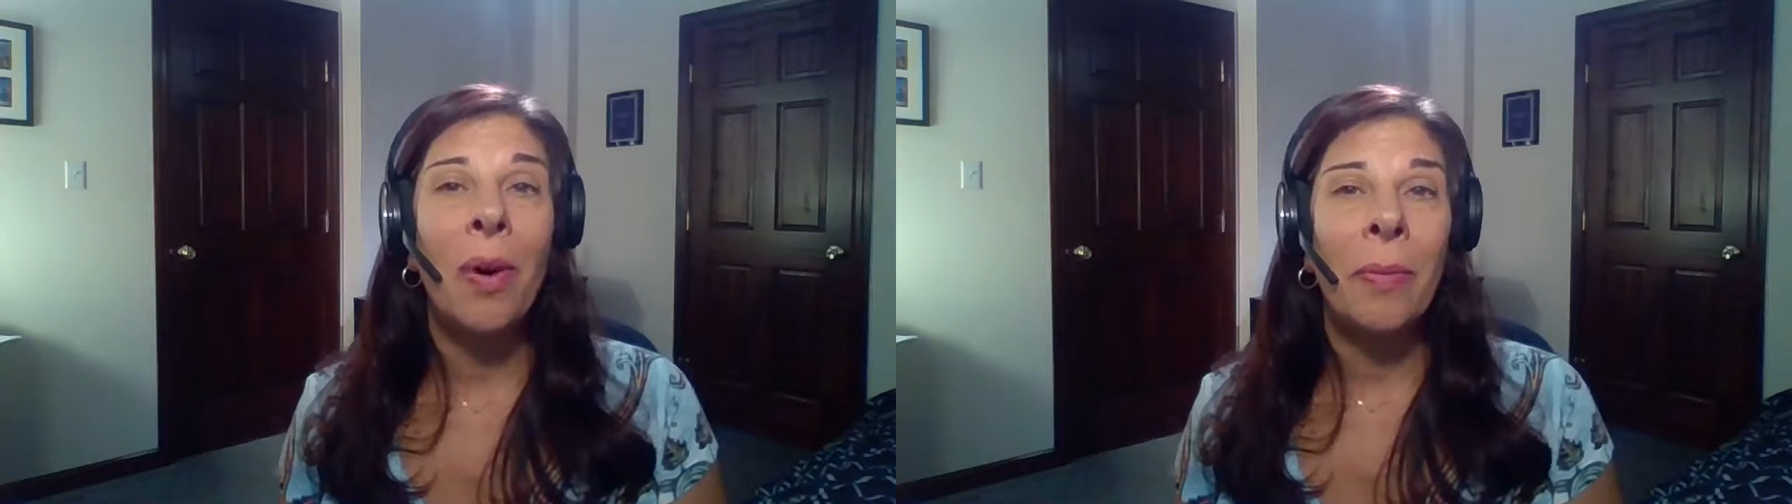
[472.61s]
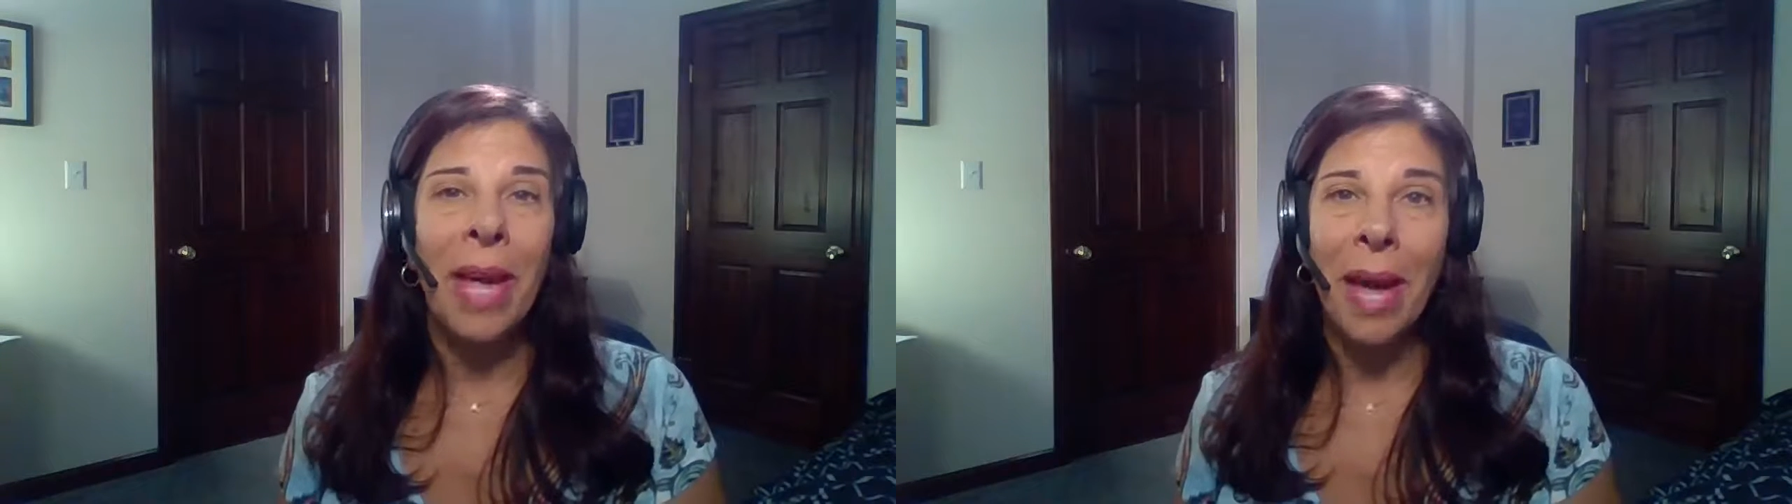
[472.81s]

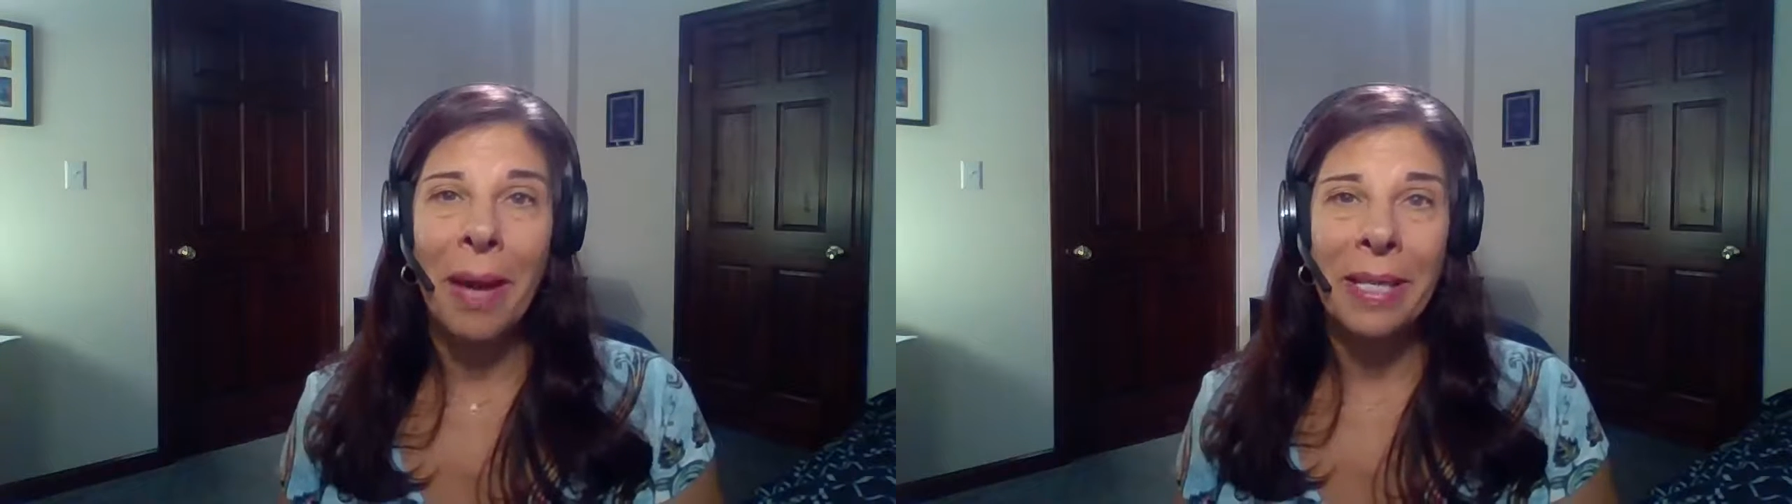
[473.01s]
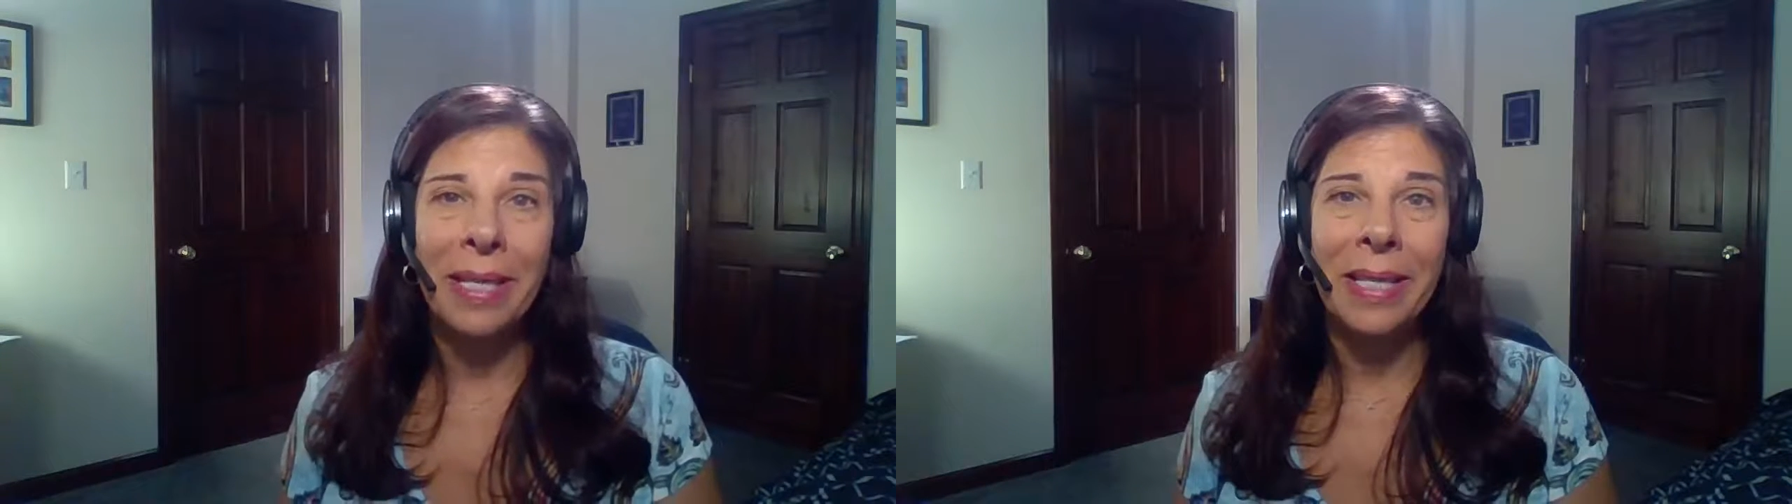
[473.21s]
I'll be
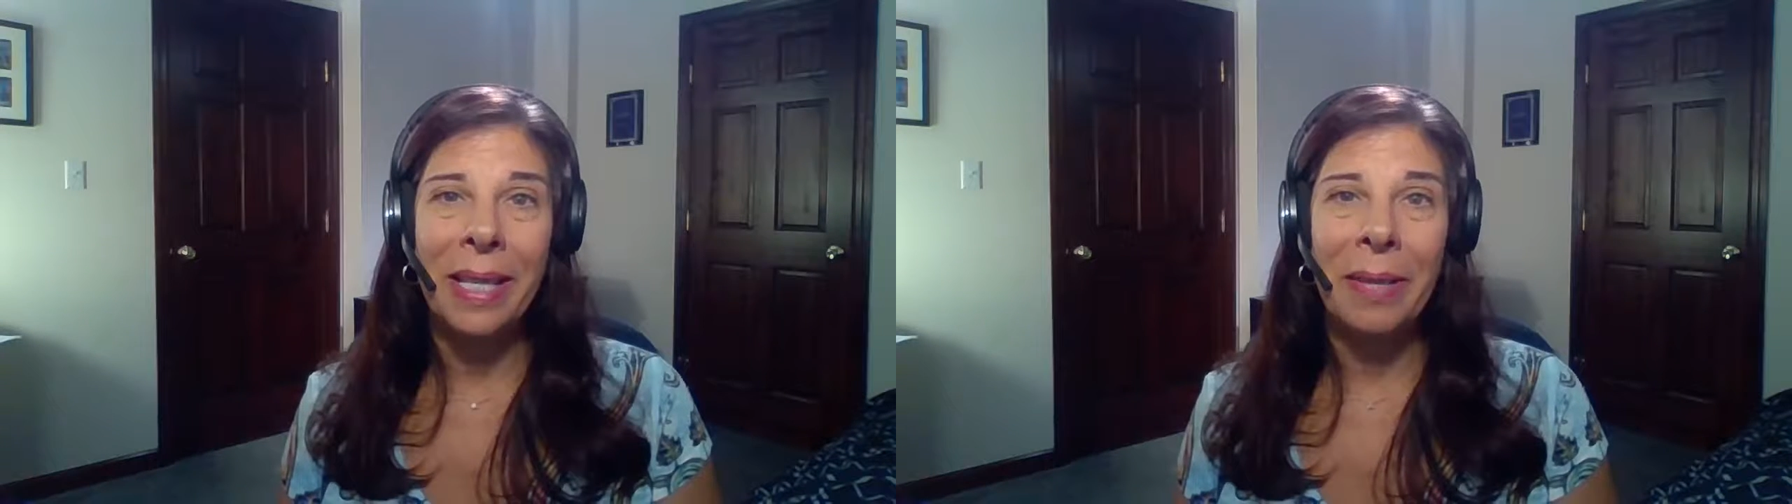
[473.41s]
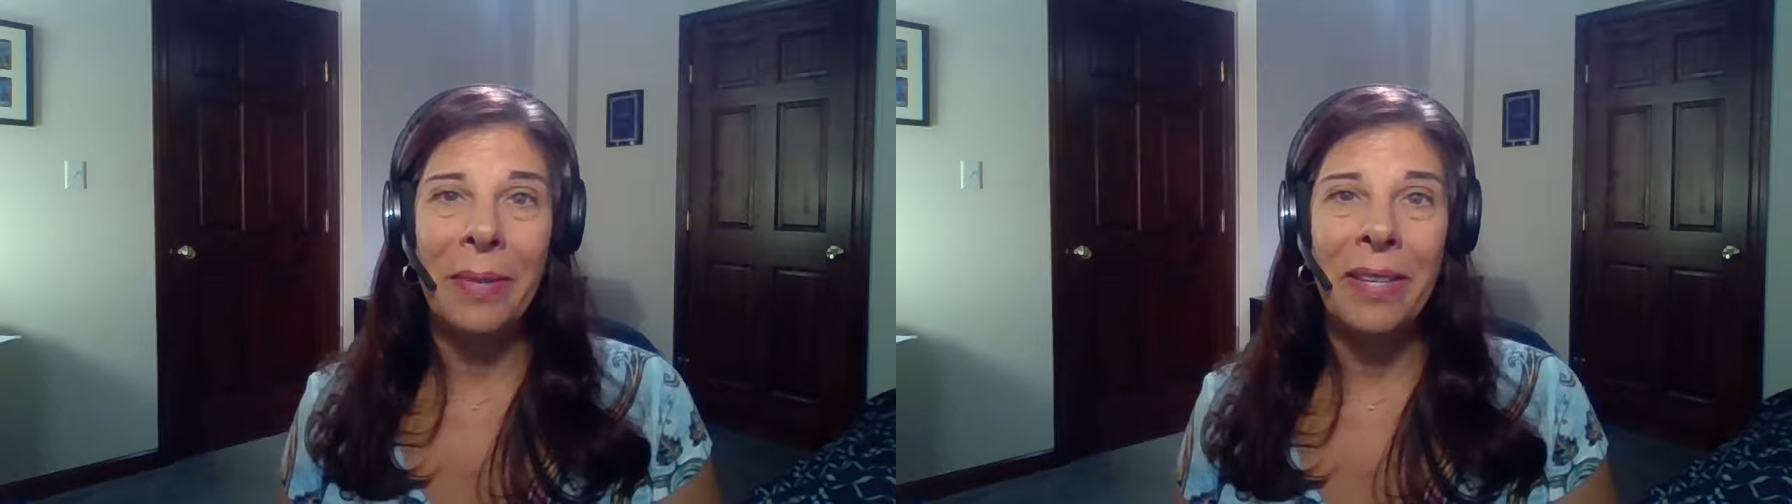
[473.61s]
happy to
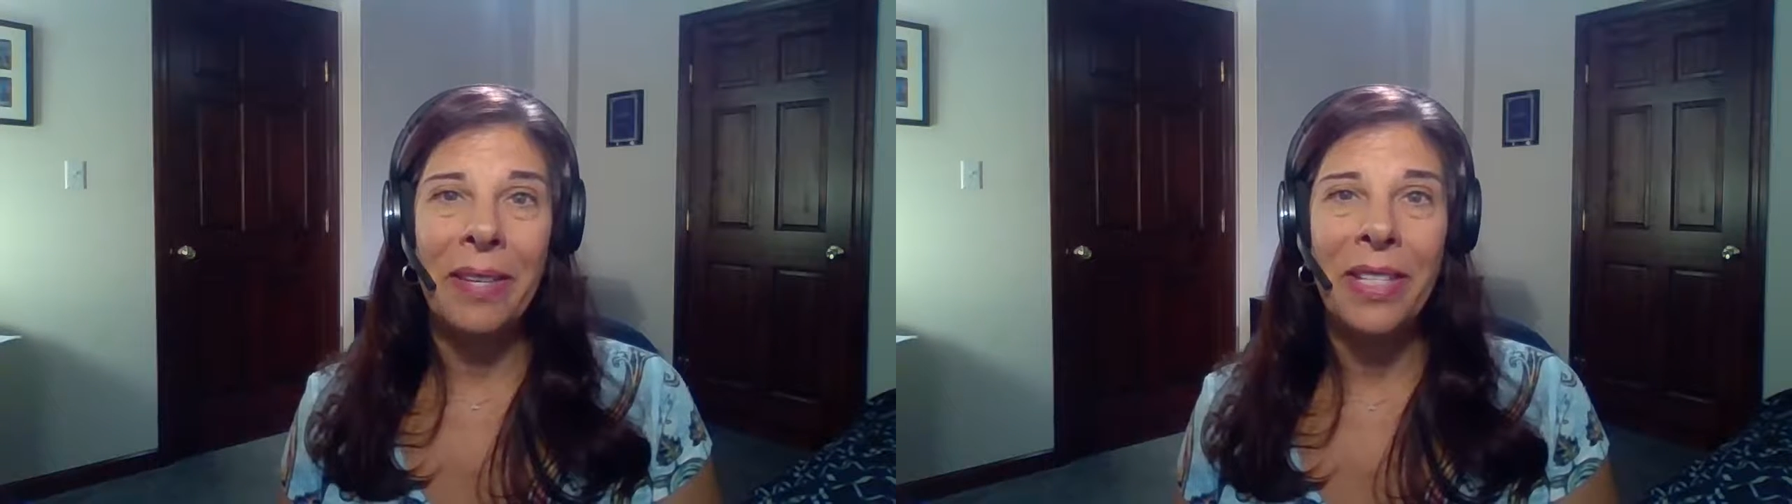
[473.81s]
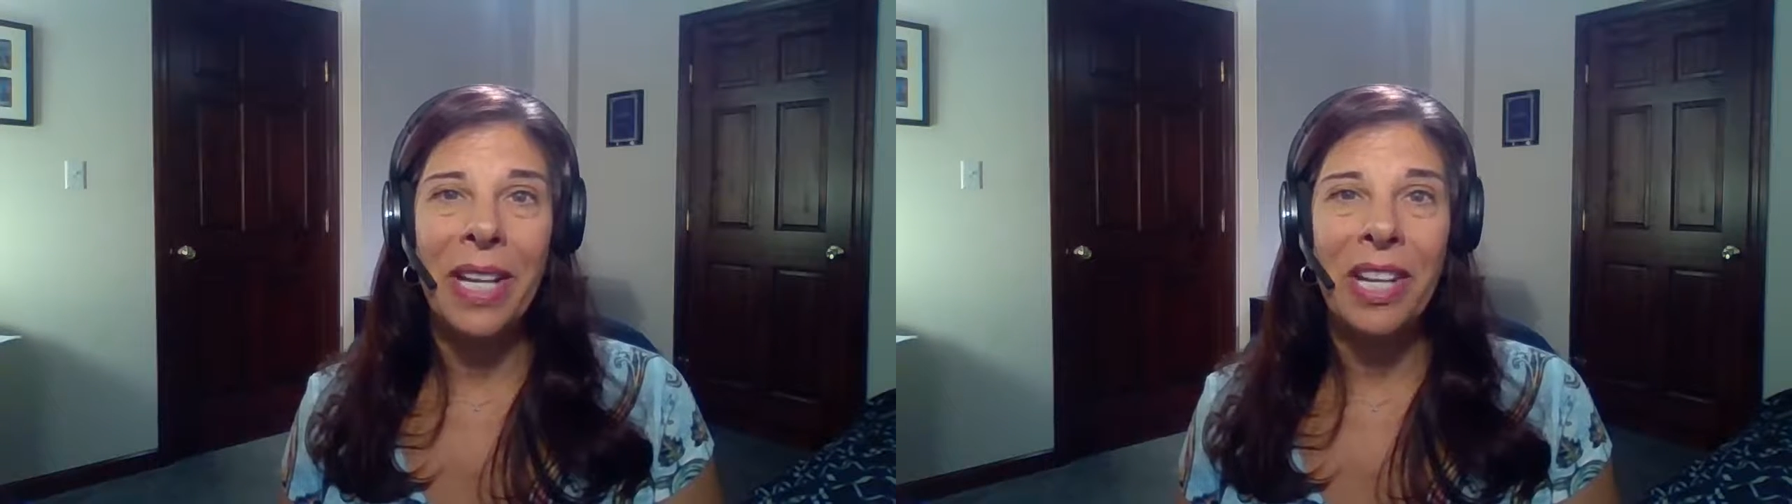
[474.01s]
send them an
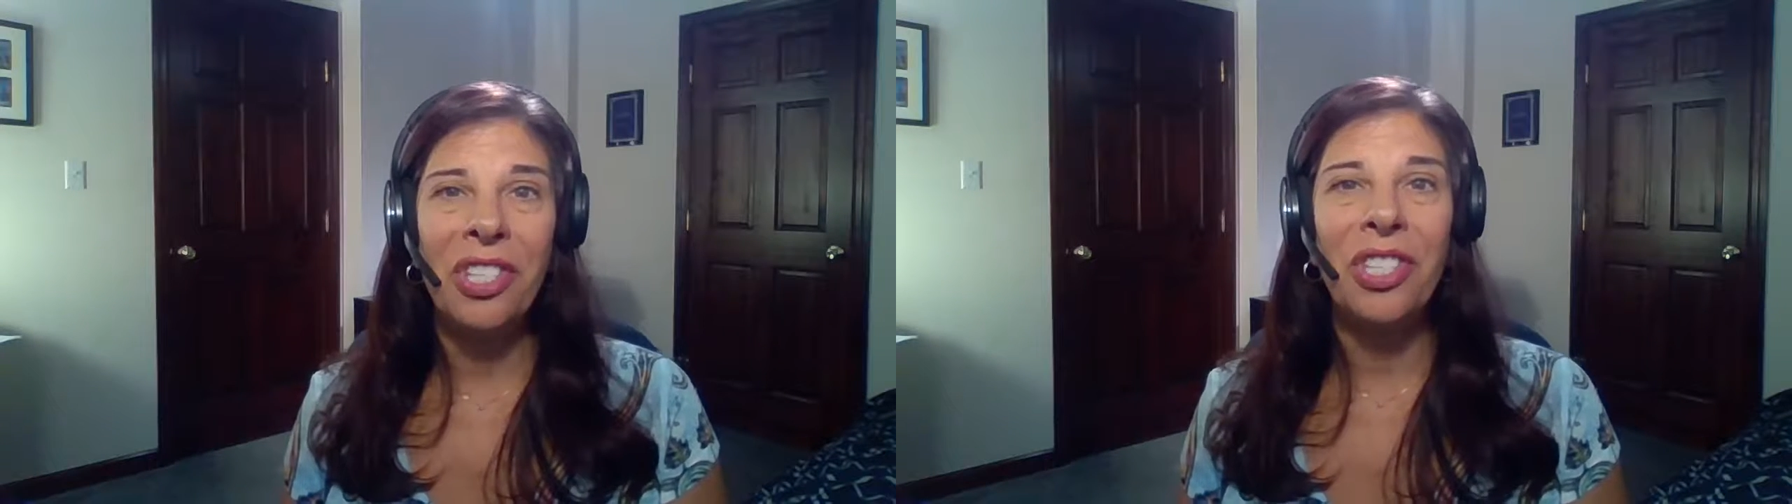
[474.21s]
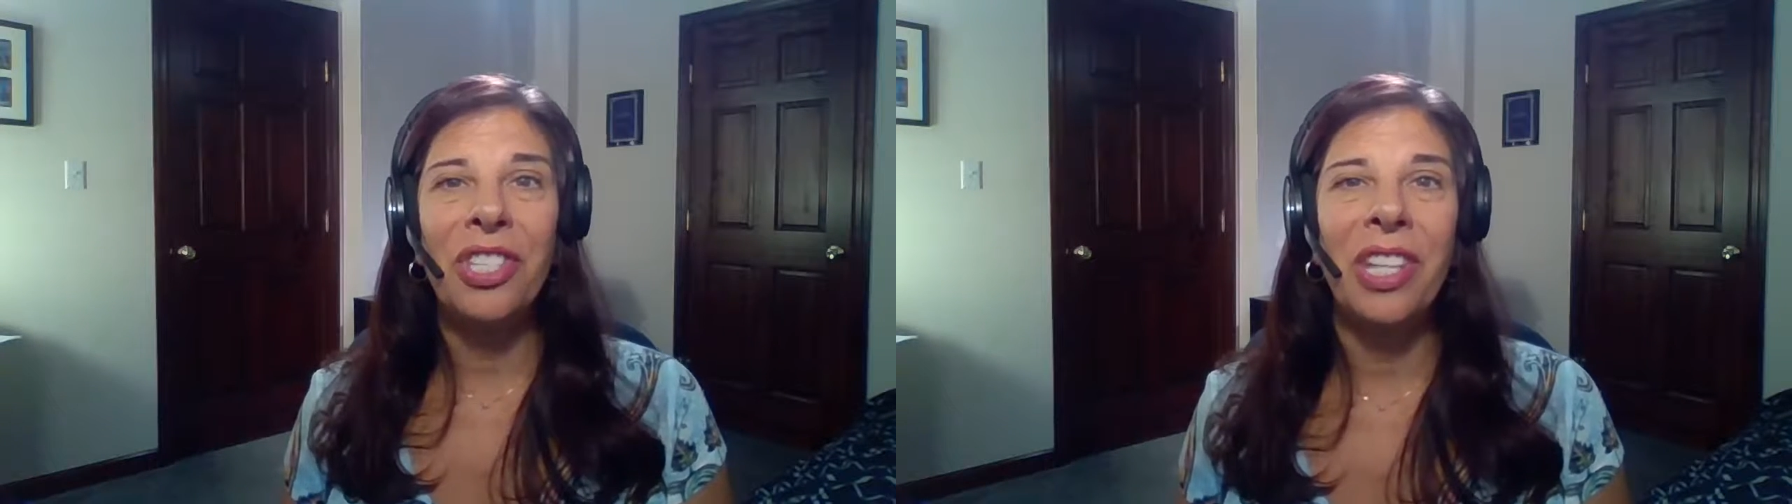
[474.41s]
invitation